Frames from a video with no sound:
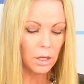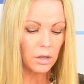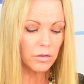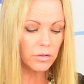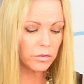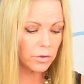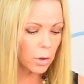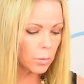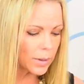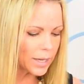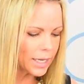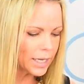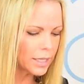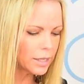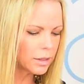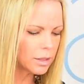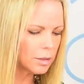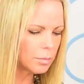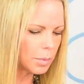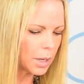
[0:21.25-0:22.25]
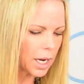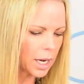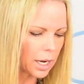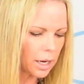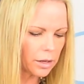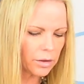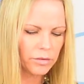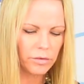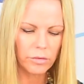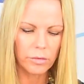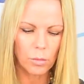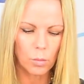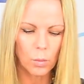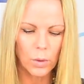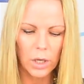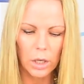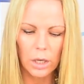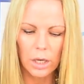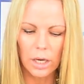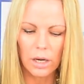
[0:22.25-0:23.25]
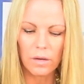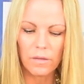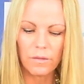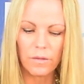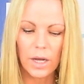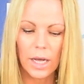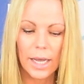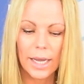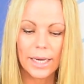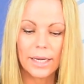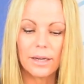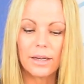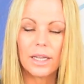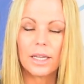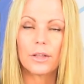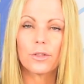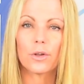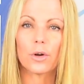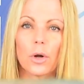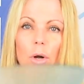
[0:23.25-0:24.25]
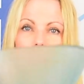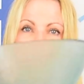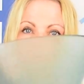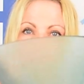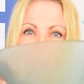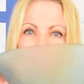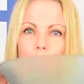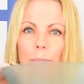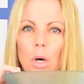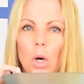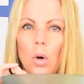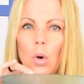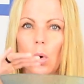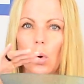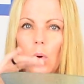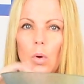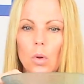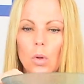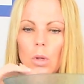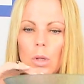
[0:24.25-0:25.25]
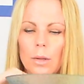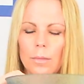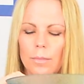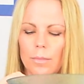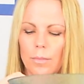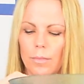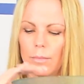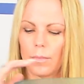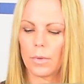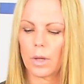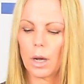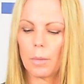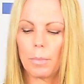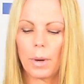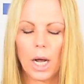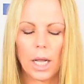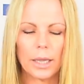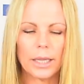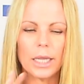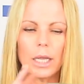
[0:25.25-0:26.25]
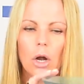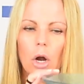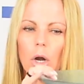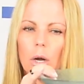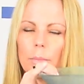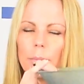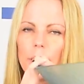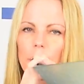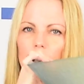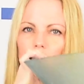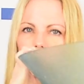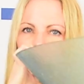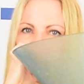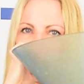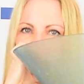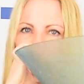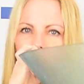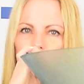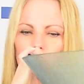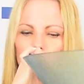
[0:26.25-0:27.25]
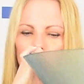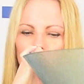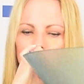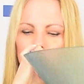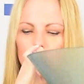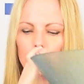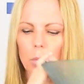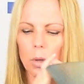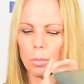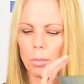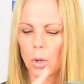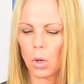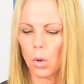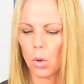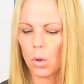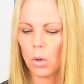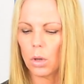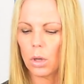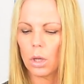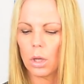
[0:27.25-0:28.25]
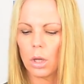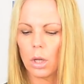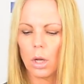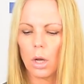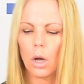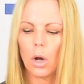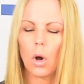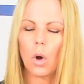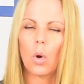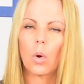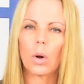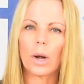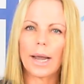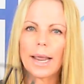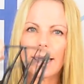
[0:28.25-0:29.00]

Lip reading: So in the box, we're going to find either a bowl, a polycarbonate, non-breakable bowl, or